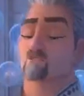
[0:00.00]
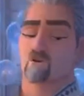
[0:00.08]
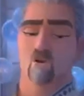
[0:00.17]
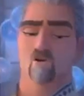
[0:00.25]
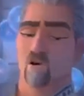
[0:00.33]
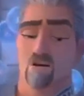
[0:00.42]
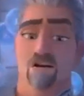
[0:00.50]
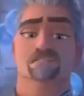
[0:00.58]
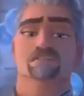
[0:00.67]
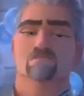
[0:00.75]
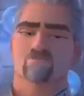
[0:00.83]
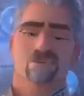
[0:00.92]
I don't know.
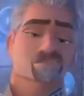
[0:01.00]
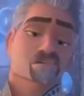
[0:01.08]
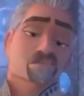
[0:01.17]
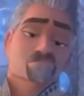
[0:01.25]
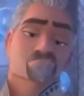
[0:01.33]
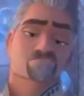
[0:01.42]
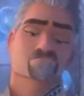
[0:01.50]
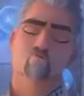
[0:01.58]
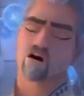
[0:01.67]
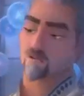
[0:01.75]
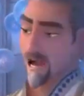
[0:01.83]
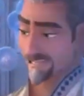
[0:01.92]
What you're
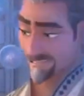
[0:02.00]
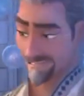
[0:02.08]
asking,